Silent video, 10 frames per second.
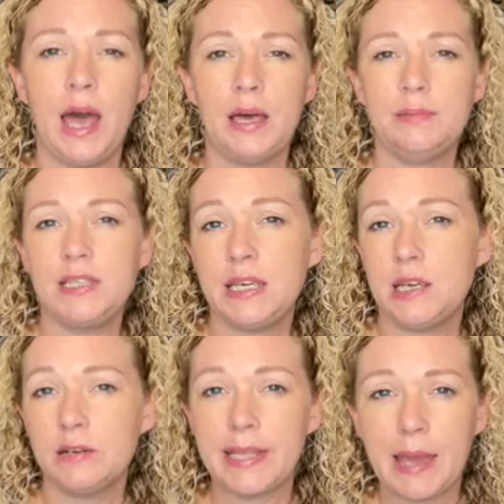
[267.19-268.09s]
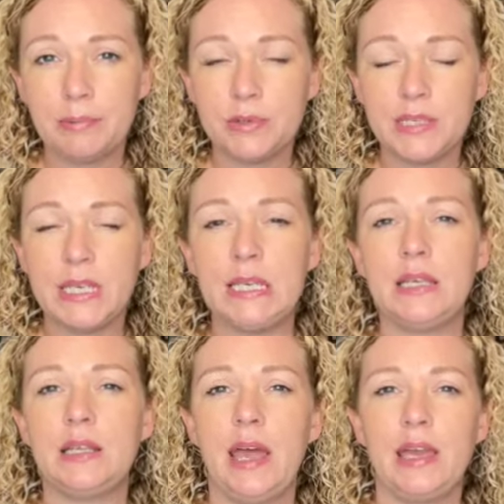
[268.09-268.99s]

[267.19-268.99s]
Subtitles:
daycare nap routine,